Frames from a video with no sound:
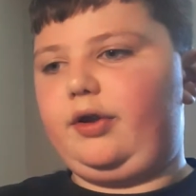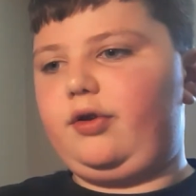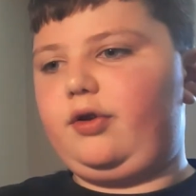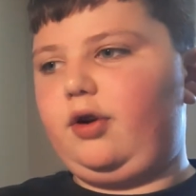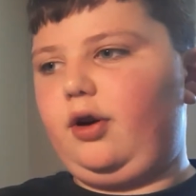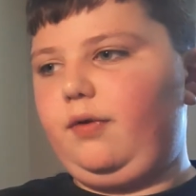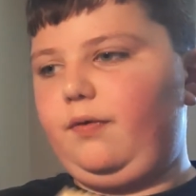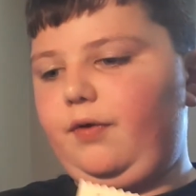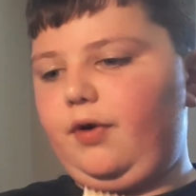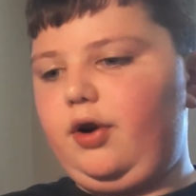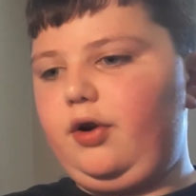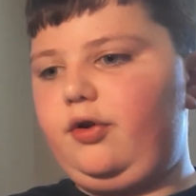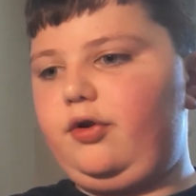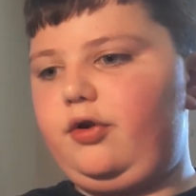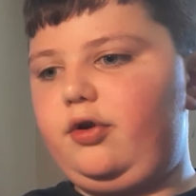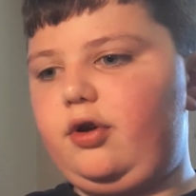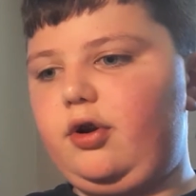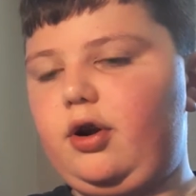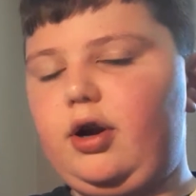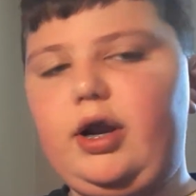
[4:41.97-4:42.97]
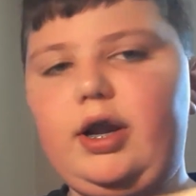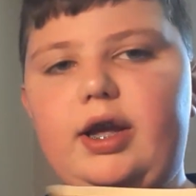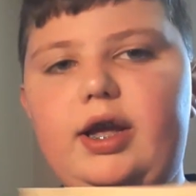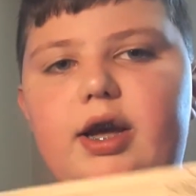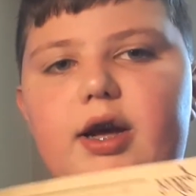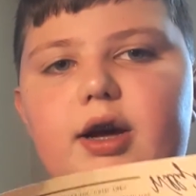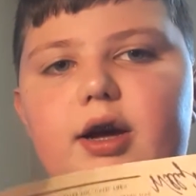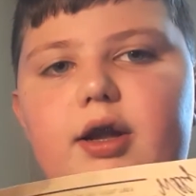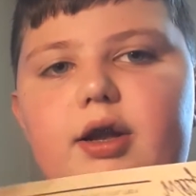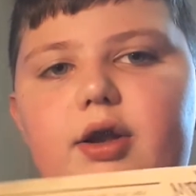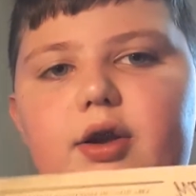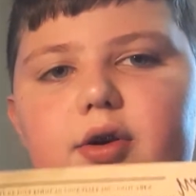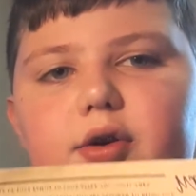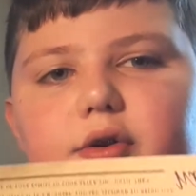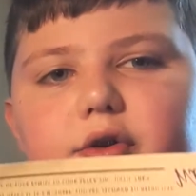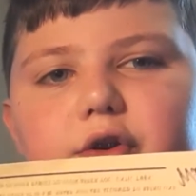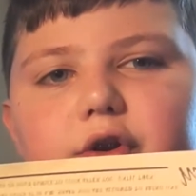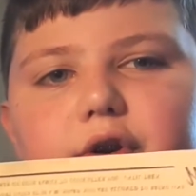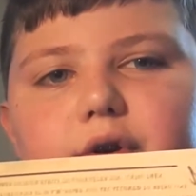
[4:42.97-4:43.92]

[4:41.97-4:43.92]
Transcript: So first, you're gonna get your